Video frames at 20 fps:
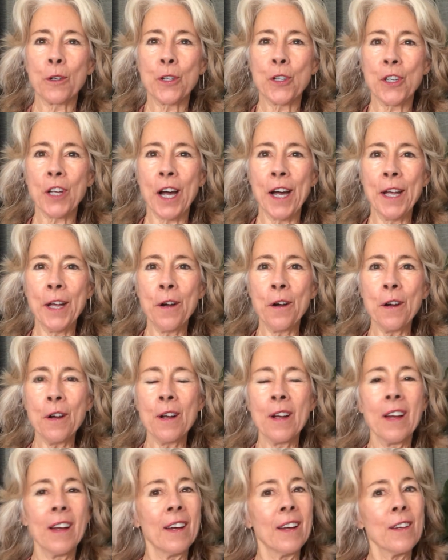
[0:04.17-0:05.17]
Shire,
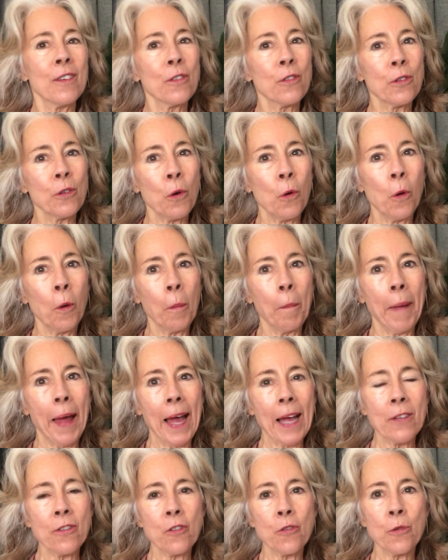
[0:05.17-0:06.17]
Soul
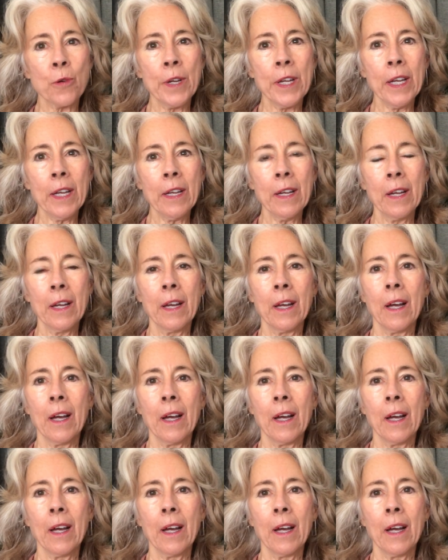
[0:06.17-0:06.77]
Mastery.